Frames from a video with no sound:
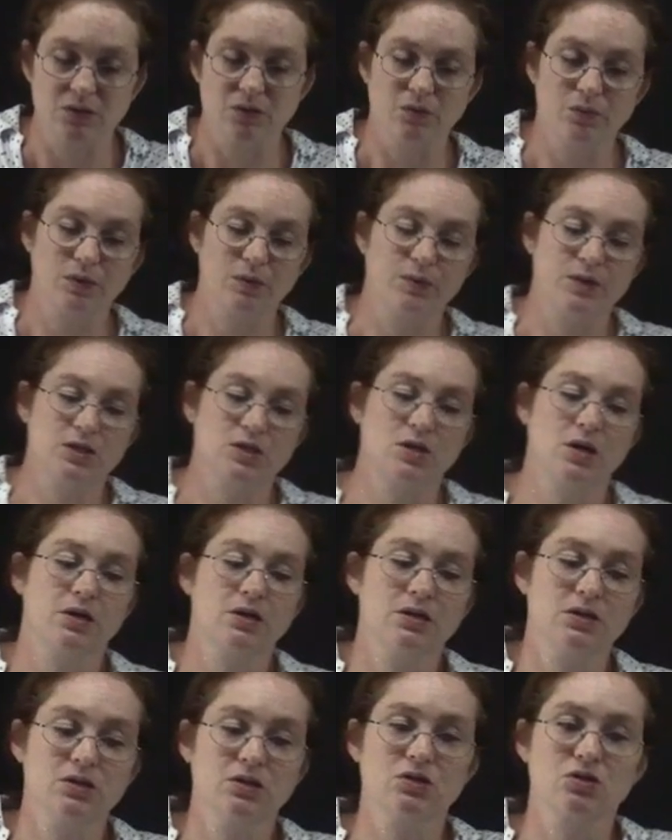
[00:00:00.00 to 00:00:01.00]
when we
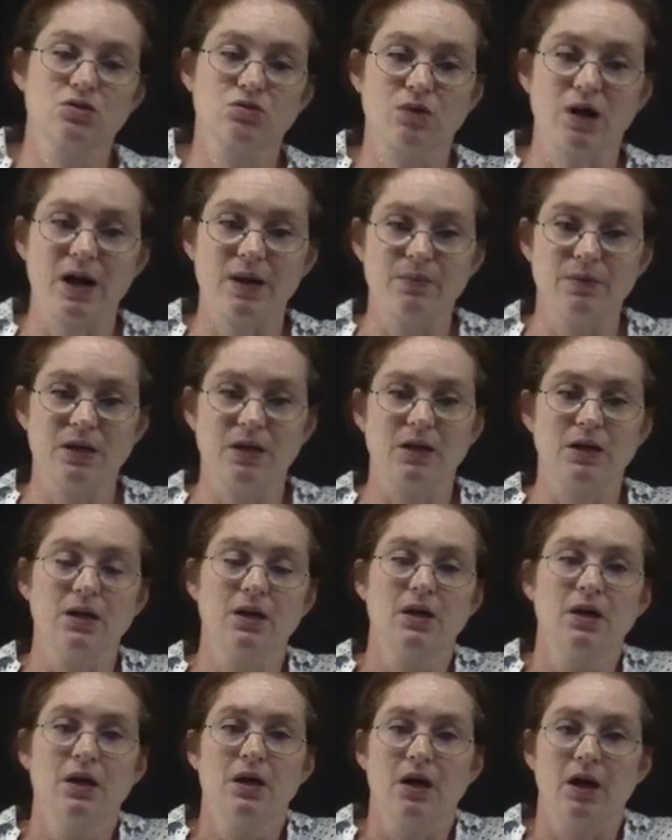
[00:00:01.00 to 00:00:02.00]
started describing
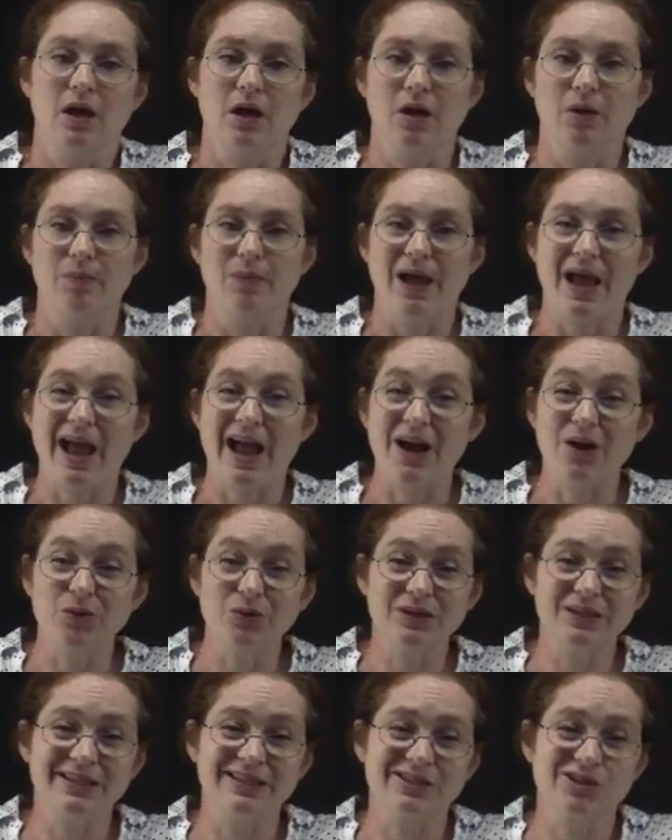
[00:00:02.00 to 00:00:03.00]
um, how
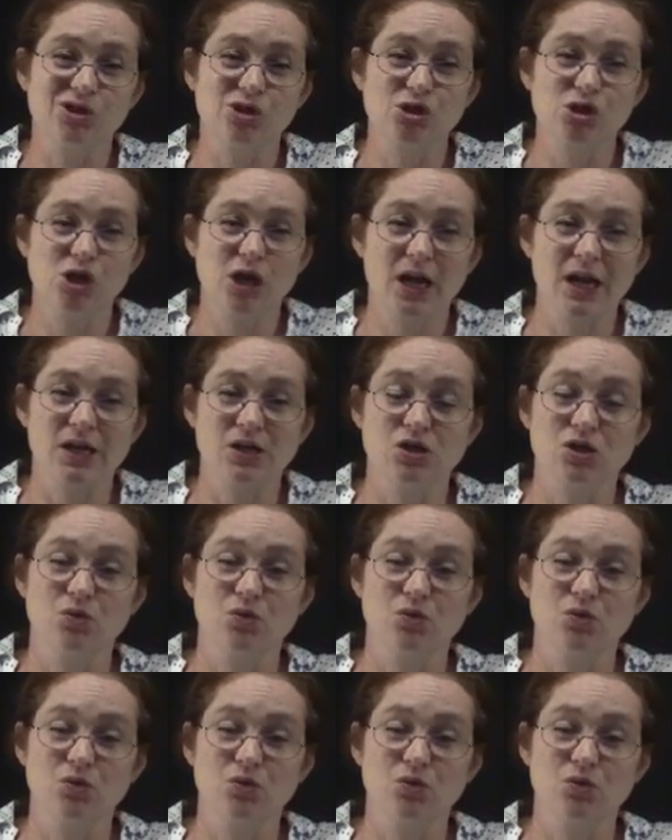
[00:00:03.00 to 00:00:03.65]
things change.